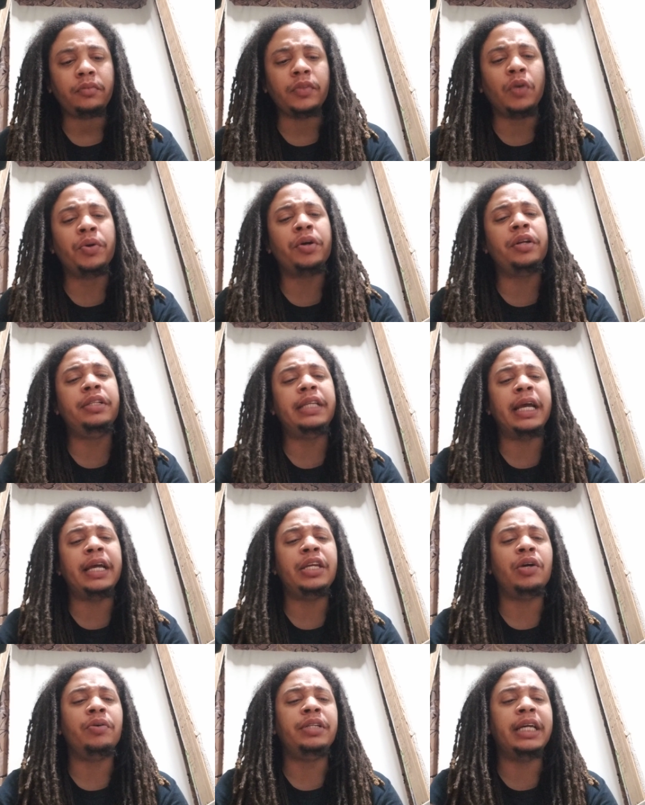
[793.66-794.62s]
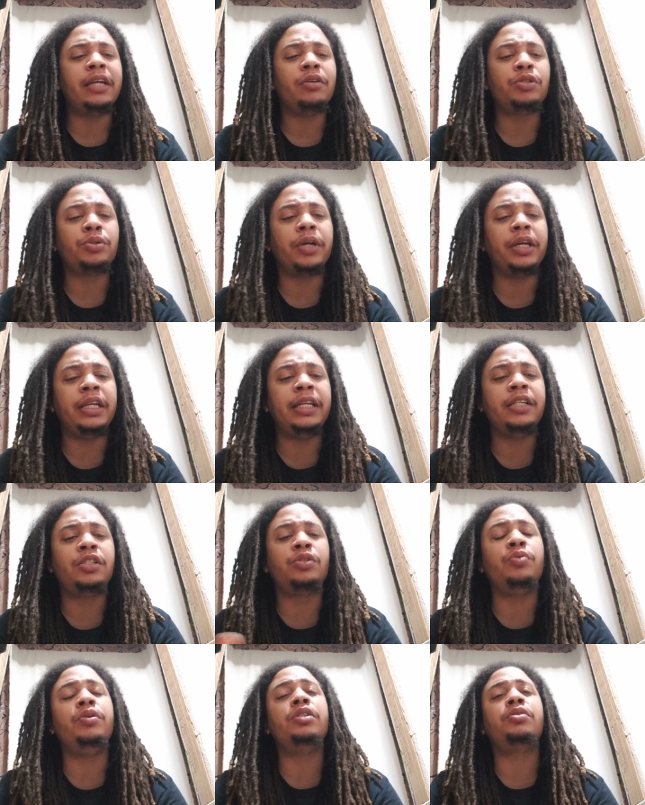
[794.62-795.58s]
we go to Daniel, and Daniel's training his
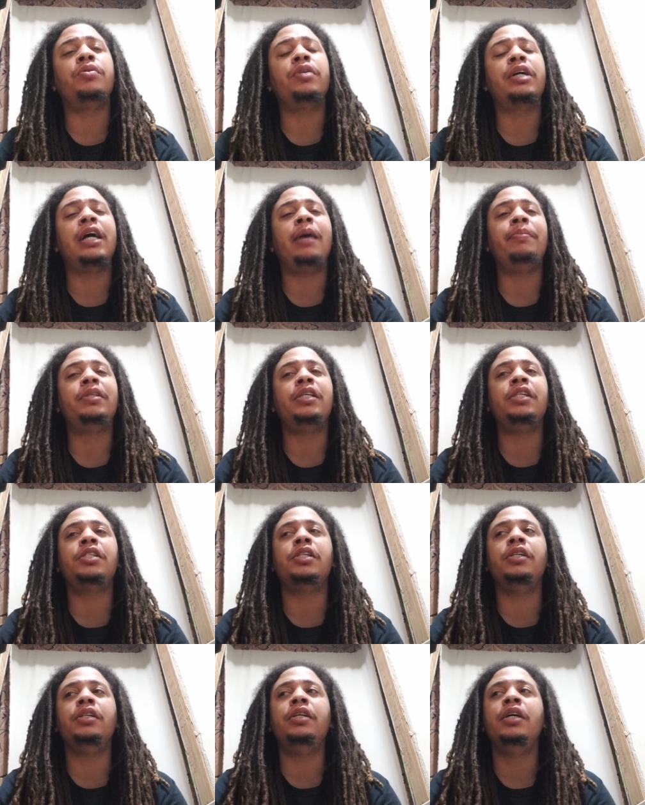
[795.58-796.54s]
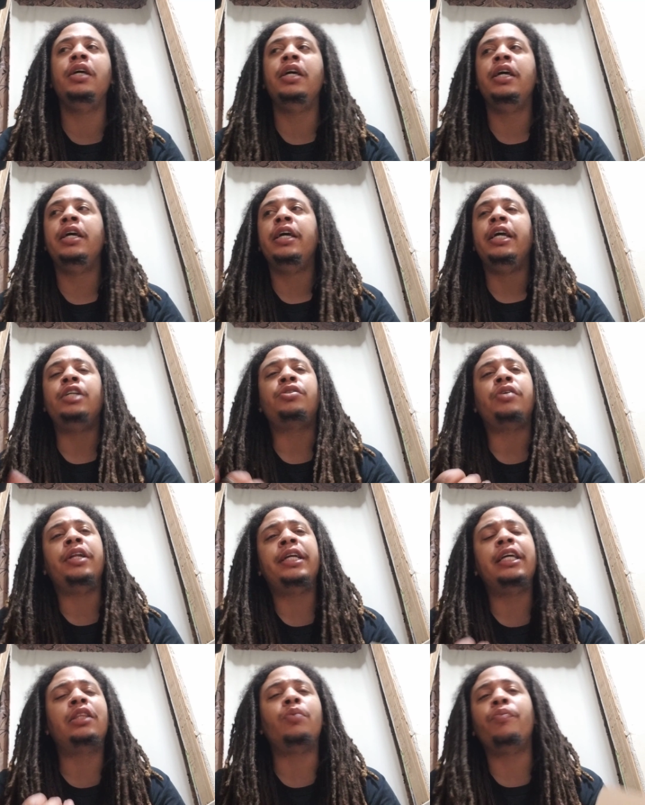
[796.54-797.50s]
students on the competition. He's trying
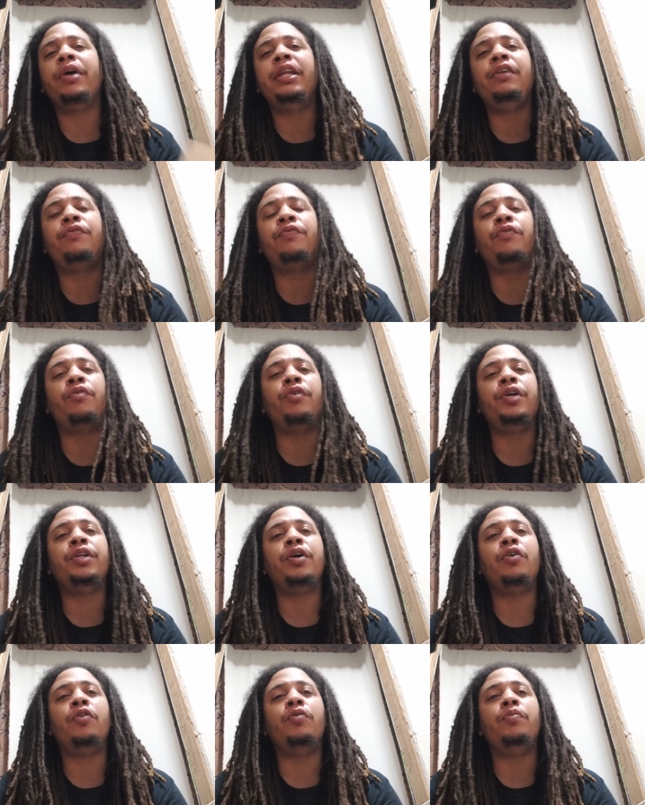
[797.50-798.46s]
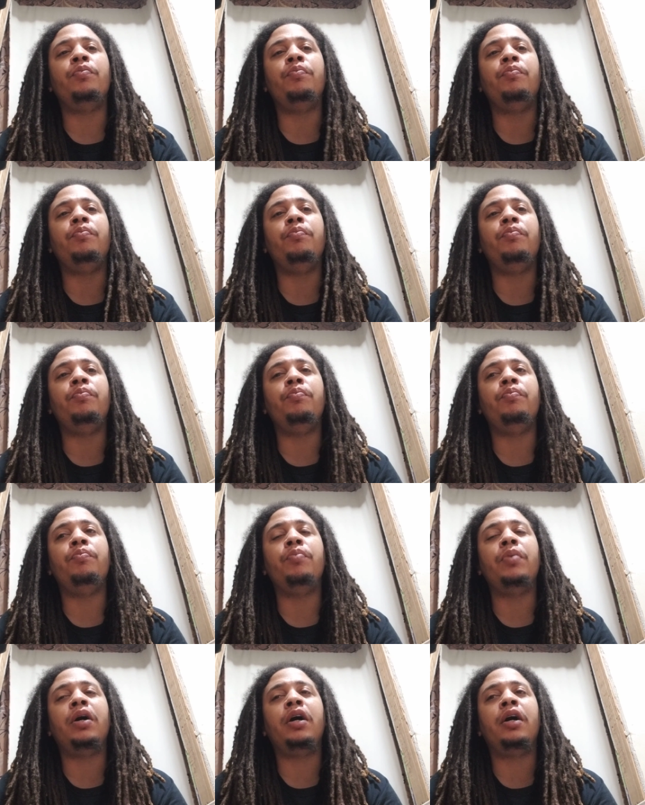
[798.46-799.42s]
to get them ready for you know,
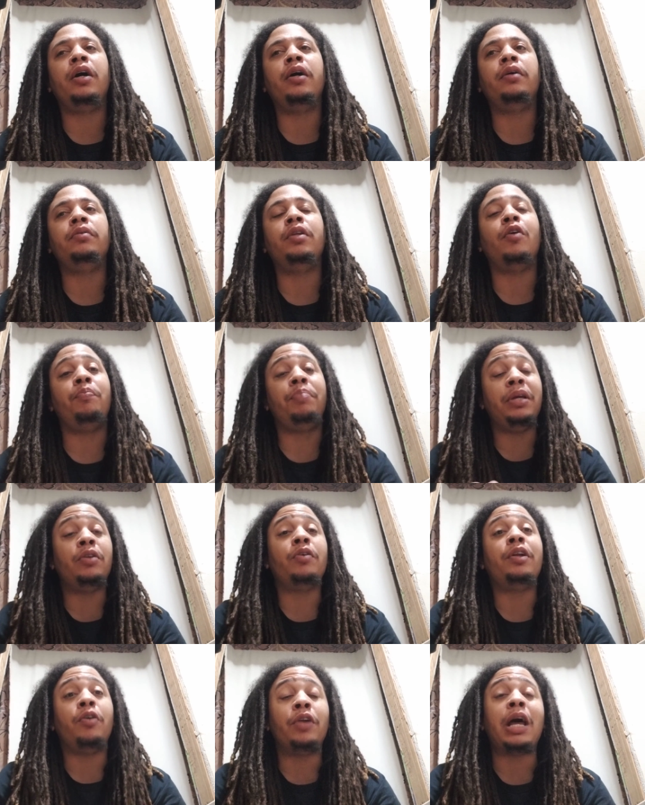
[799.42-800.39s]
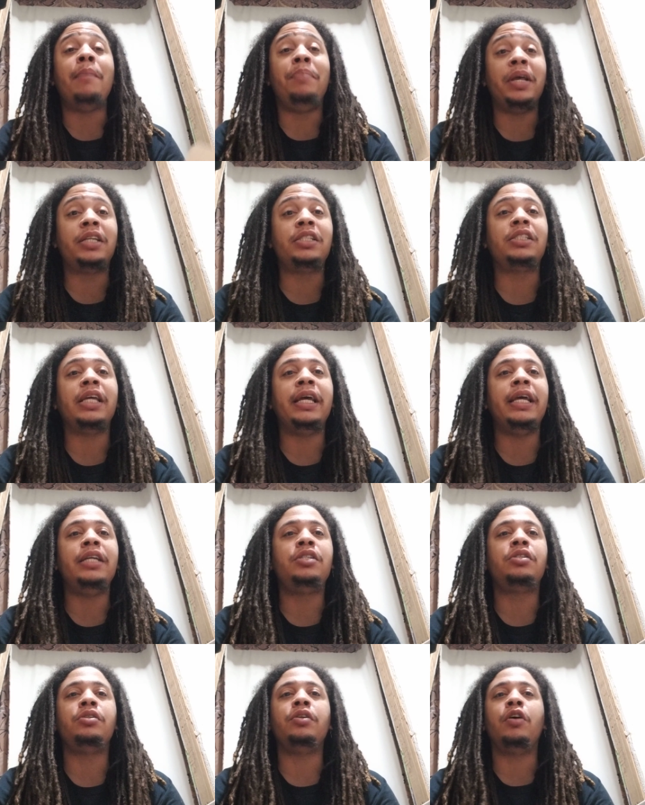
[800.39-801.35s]
uh, you know, being on on our big
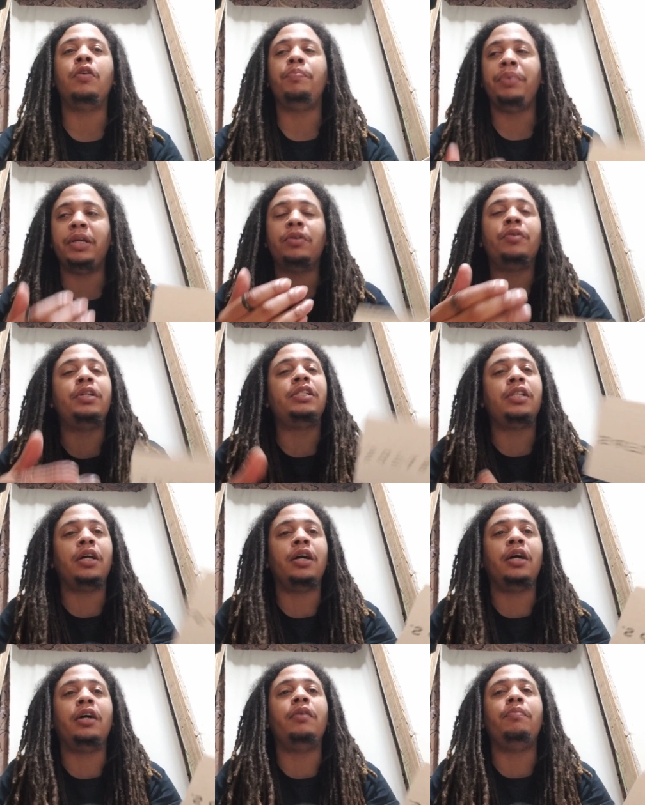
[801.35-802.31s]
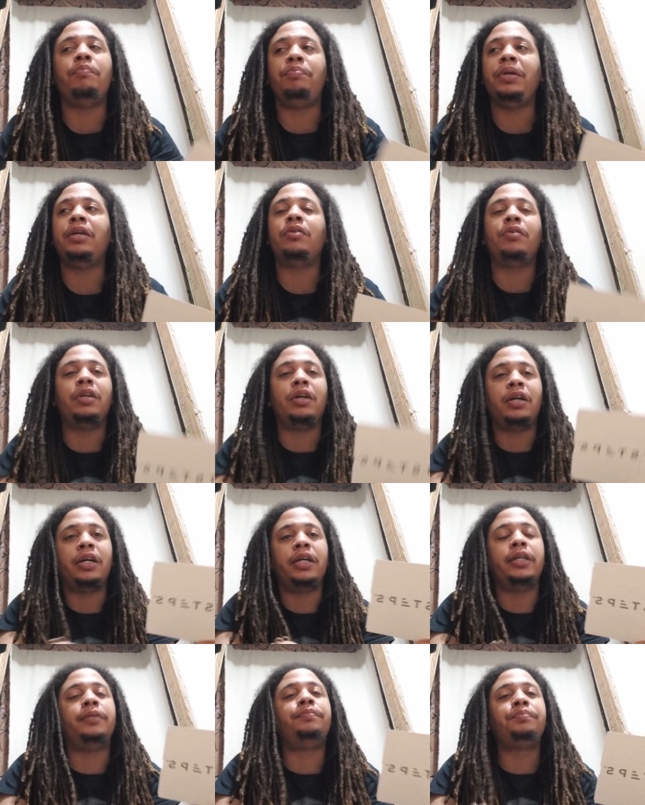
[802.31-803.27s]
stage, you know, being on this, uh, being on the,
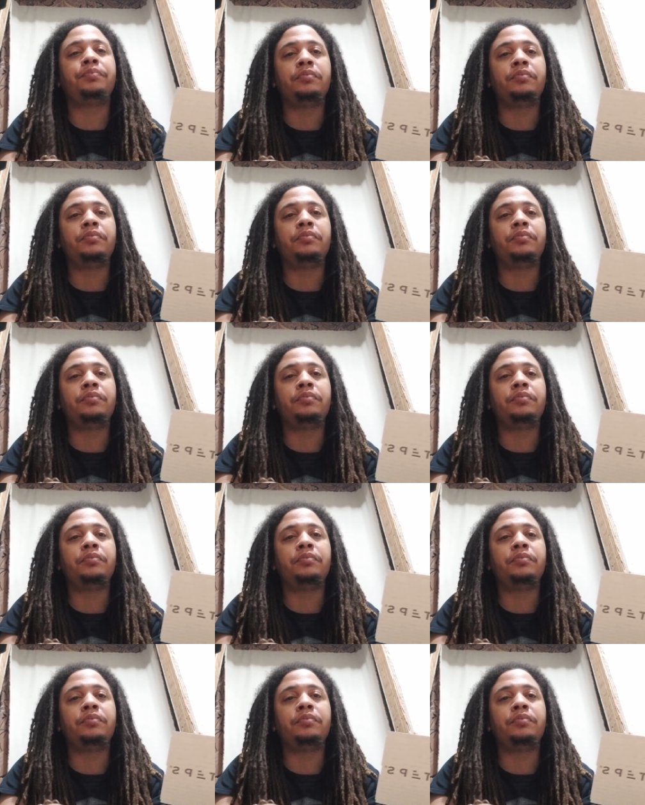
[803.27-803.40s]
uh,